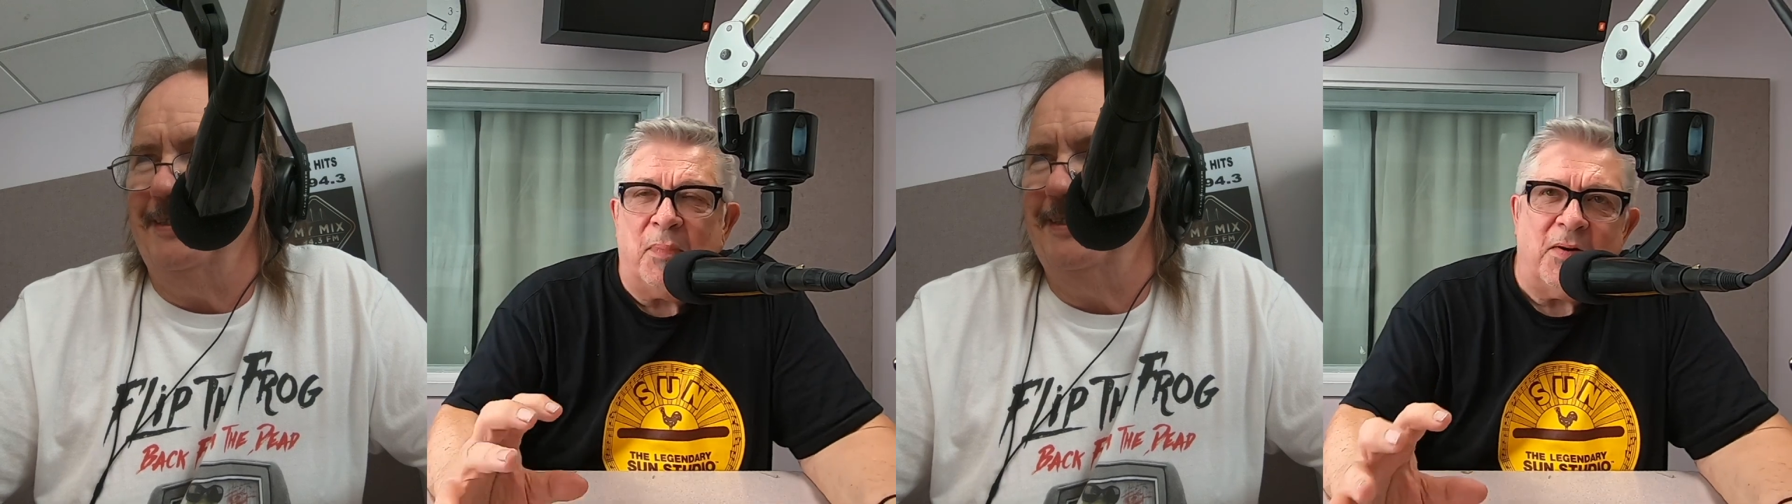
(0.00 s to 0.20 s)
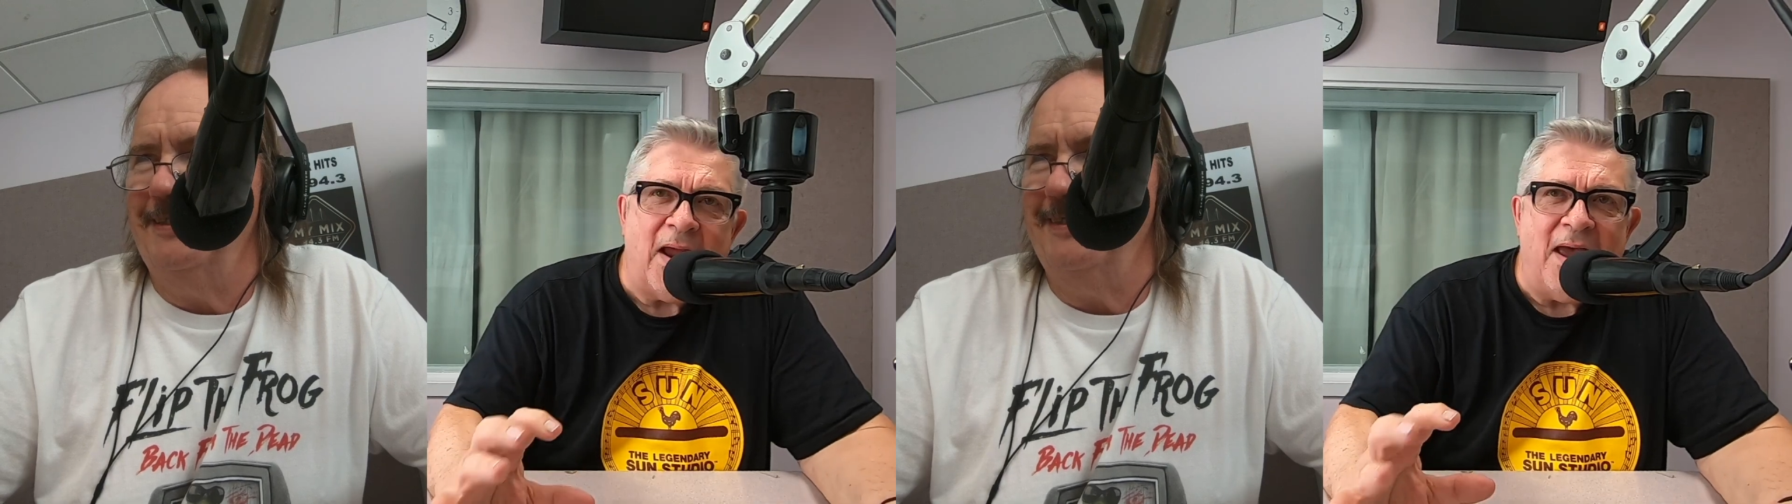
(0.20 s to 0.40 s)

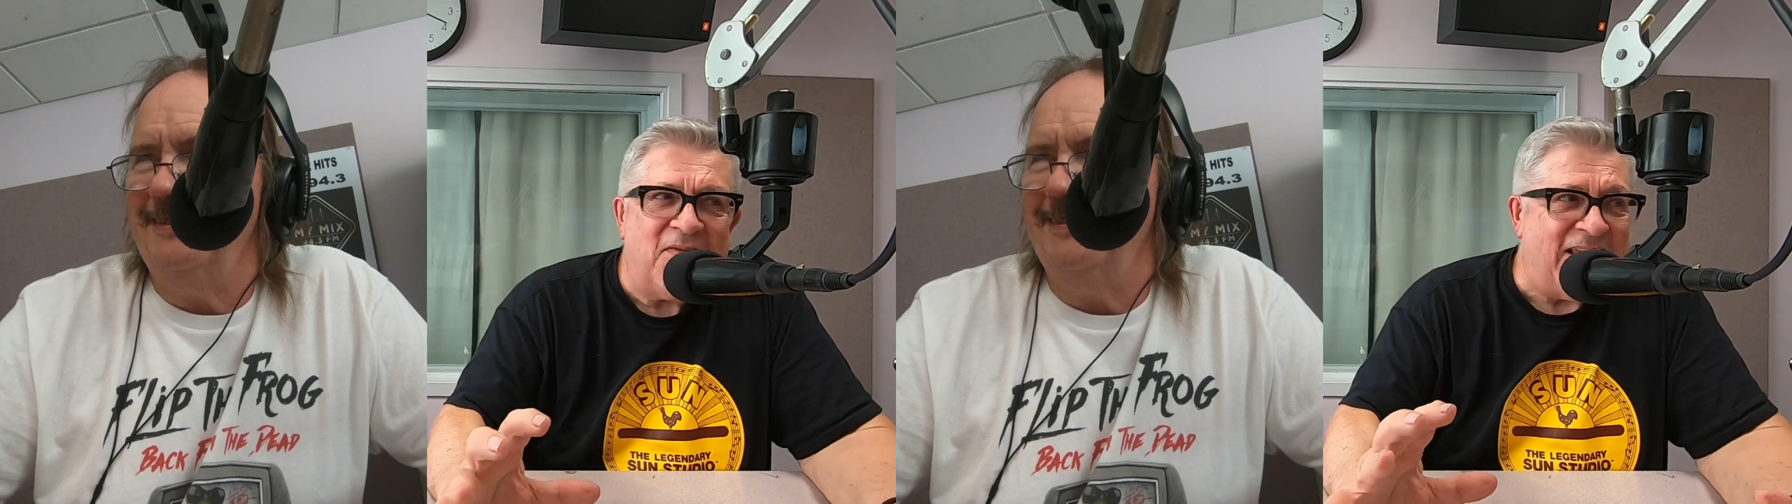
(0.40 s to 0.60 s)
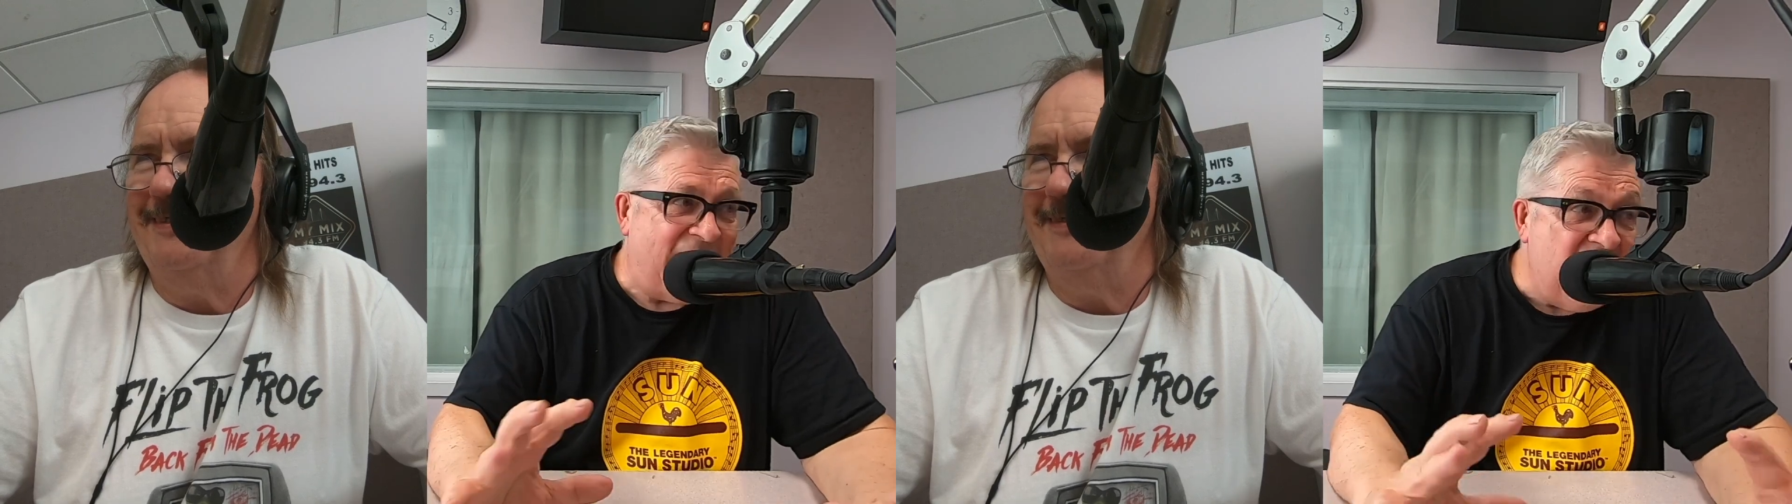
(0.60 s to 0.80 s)
player
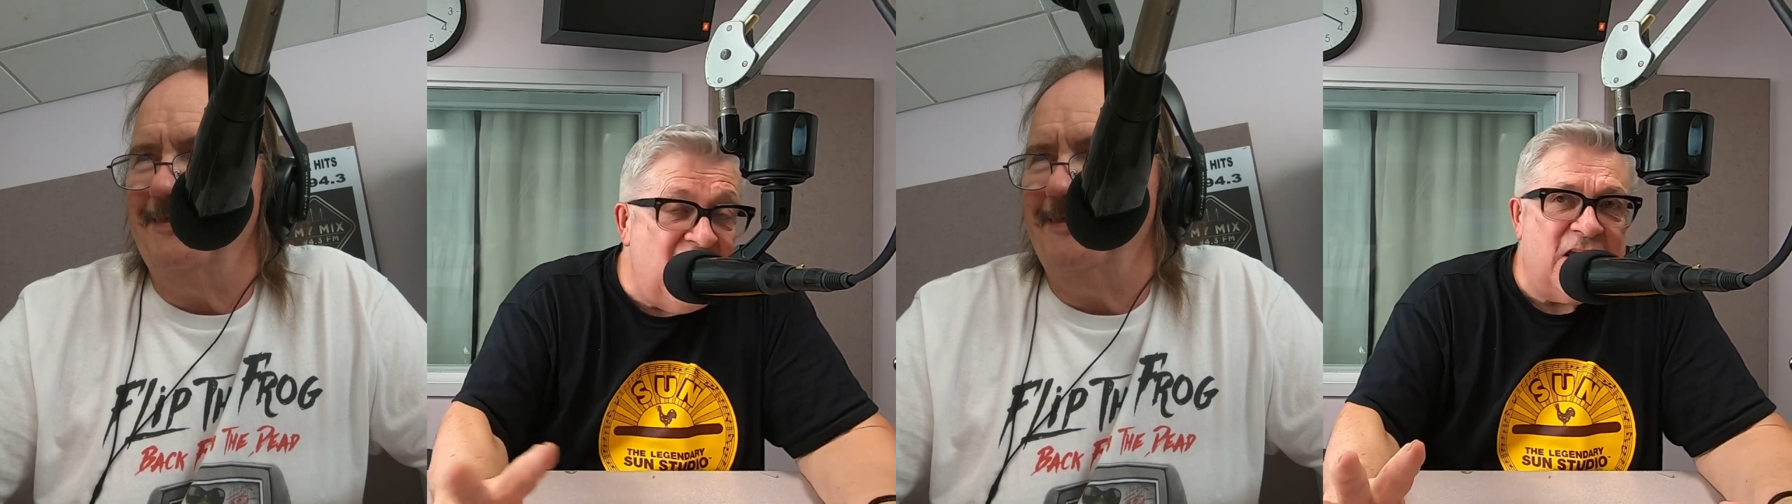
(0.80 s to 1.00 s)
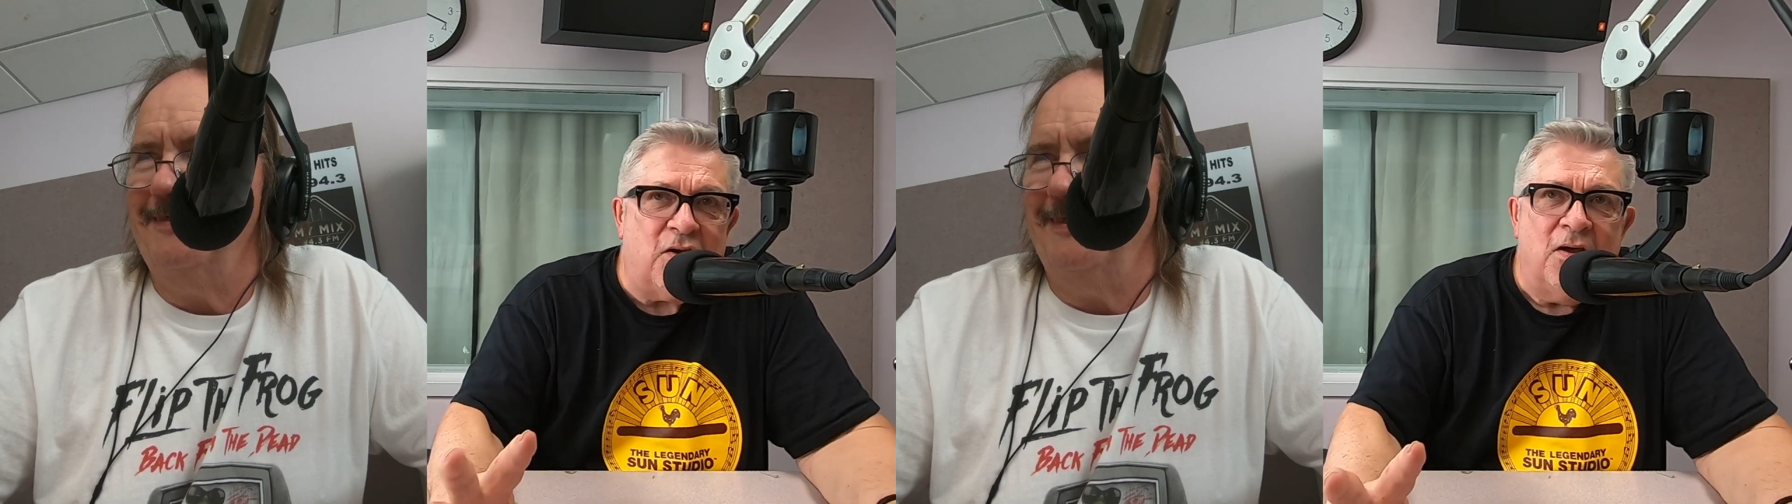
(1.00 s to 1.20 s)
having a
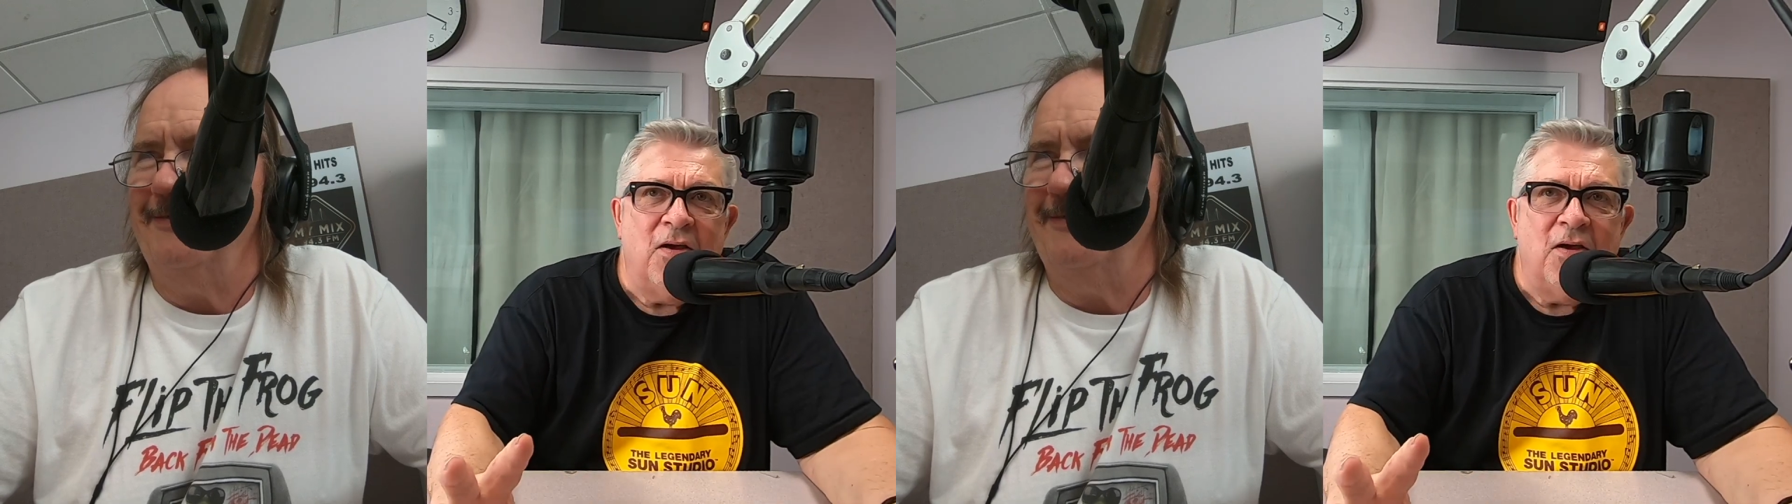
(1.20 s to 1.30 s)
hit